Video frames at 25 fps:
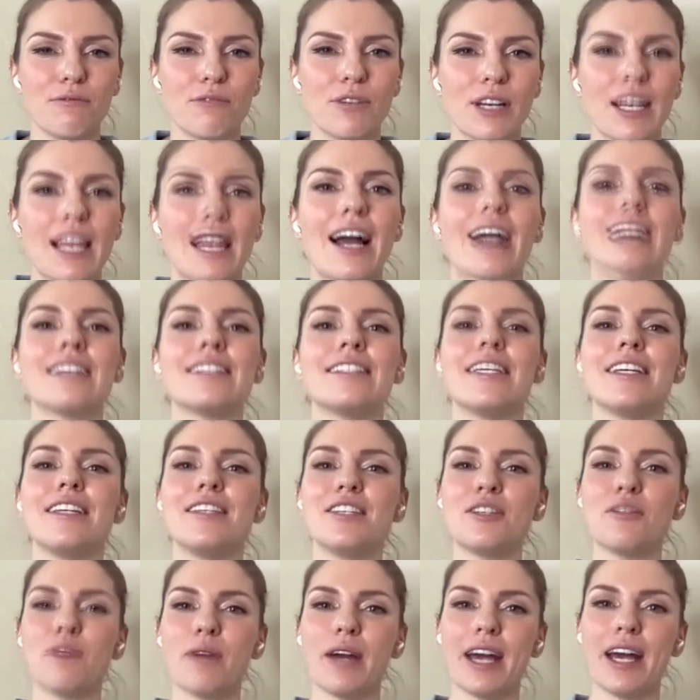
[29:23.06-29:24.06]
relax
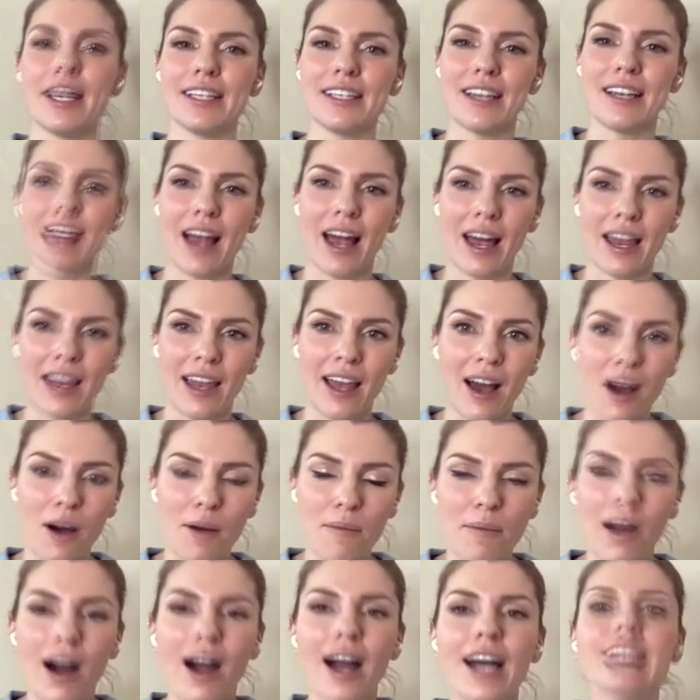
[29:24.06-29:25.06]
into it, and let
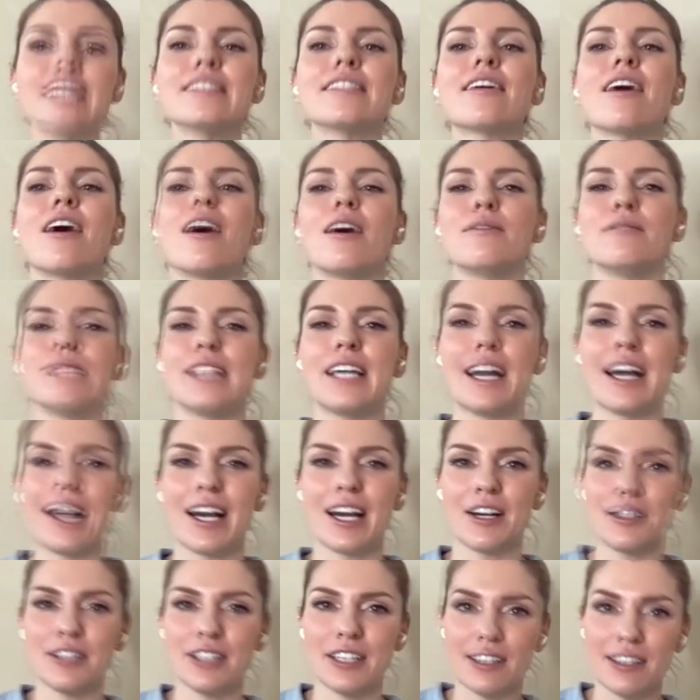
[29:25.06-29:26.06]
our minds calm
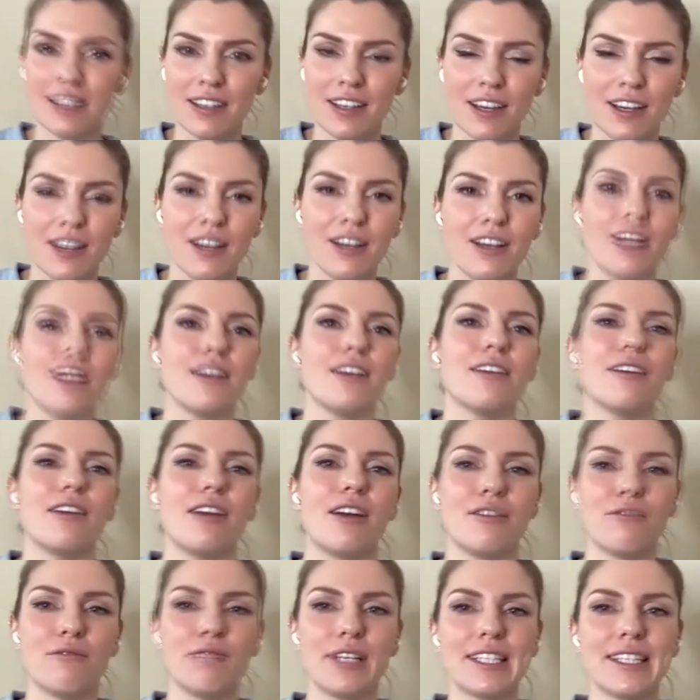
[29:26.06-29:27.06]
down
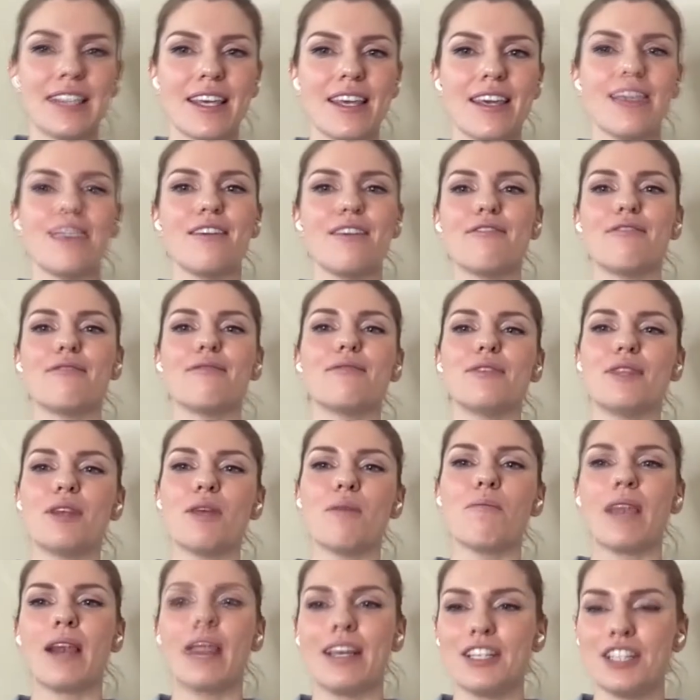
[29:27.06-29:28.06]
and receive
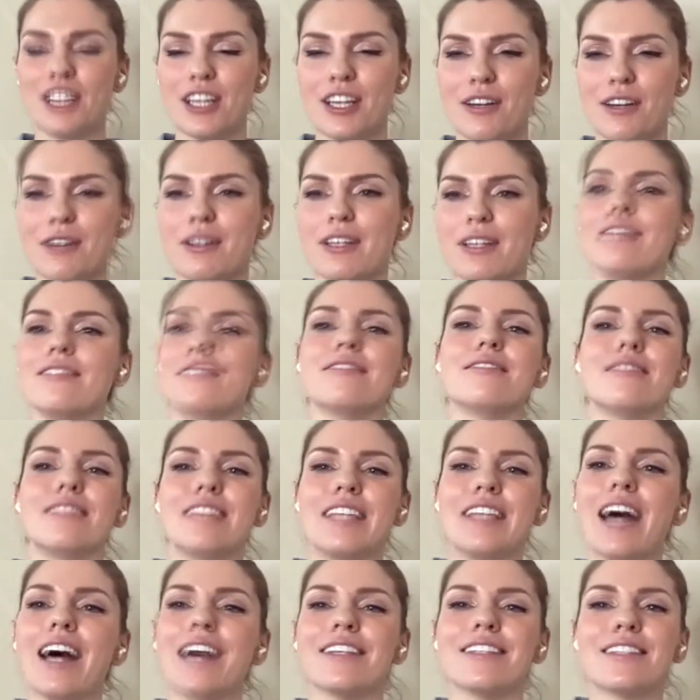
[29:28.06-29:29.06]
the pleasure. And
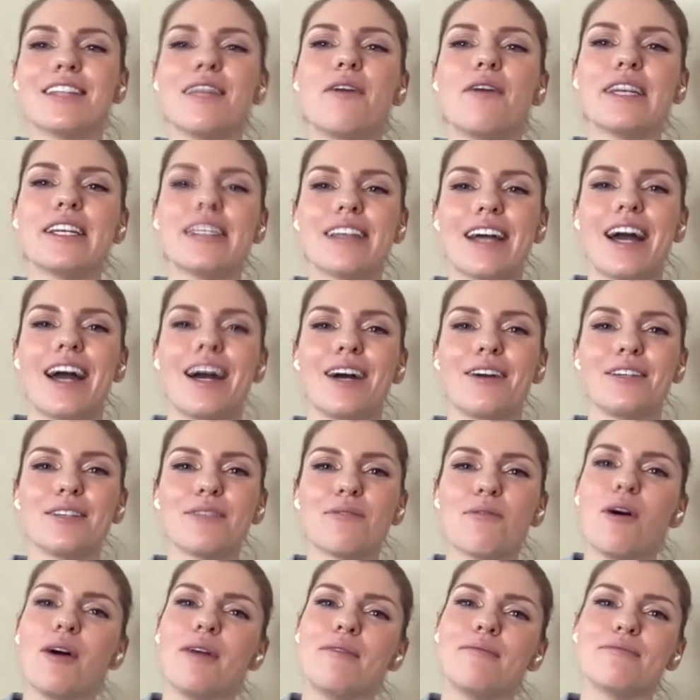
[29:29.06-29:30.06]
yeah, slowing down
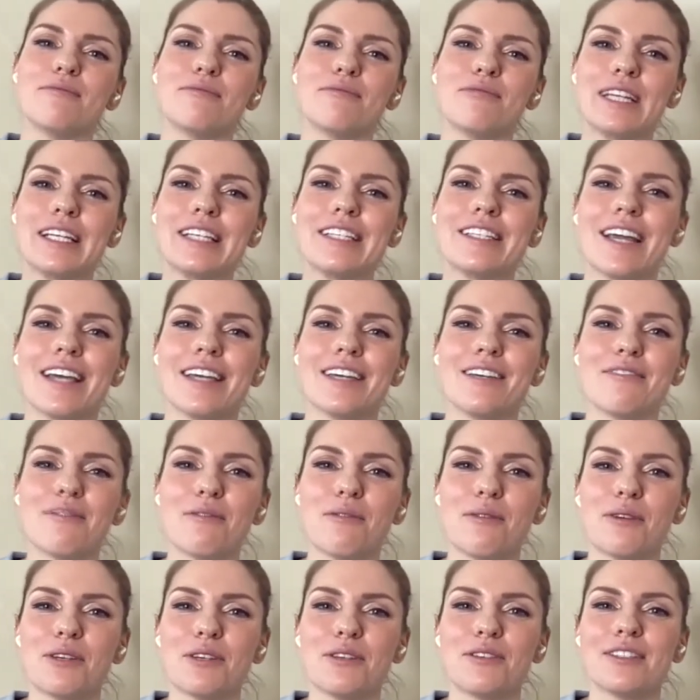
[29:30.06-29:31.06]
is what I'm really taking
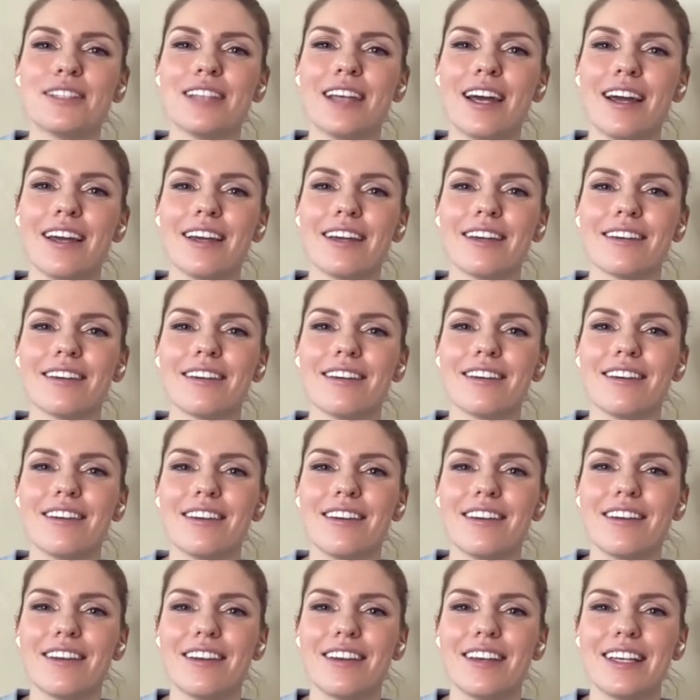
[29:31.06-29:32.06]
from what you're saying.
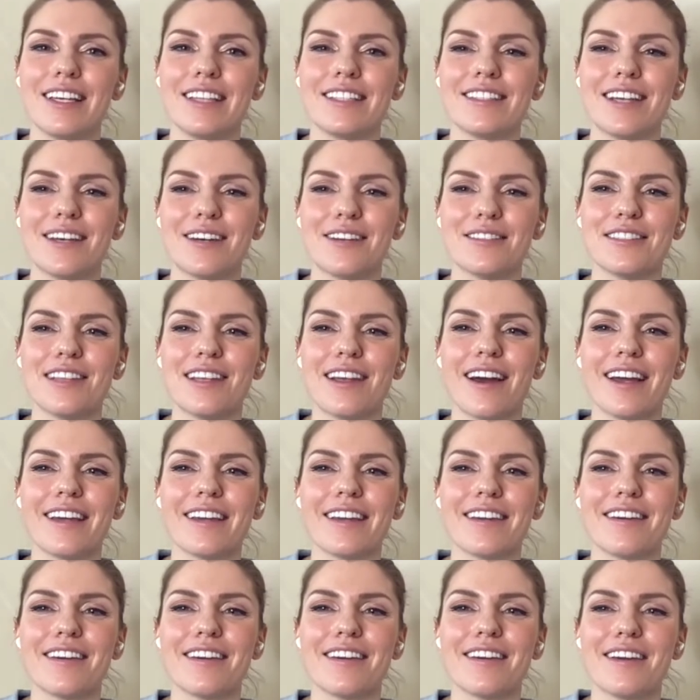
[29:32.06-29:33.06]
Sounds like.